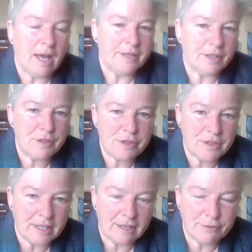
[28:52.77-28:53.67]
Another
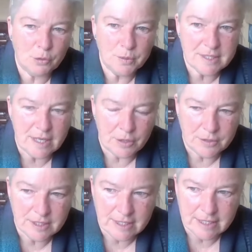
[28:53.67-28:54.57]
thing I've always
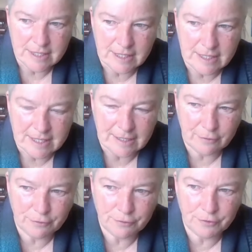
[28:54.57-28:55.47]
noticed is
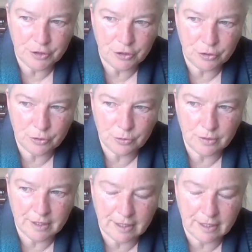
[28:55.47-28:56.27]
if you